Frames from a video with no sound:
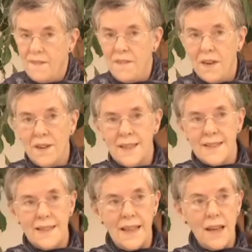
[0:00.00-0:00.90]

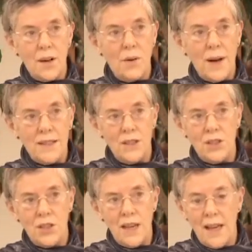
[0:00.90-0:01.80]
fearlessly
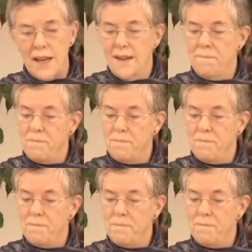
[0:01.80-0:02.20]
questioning,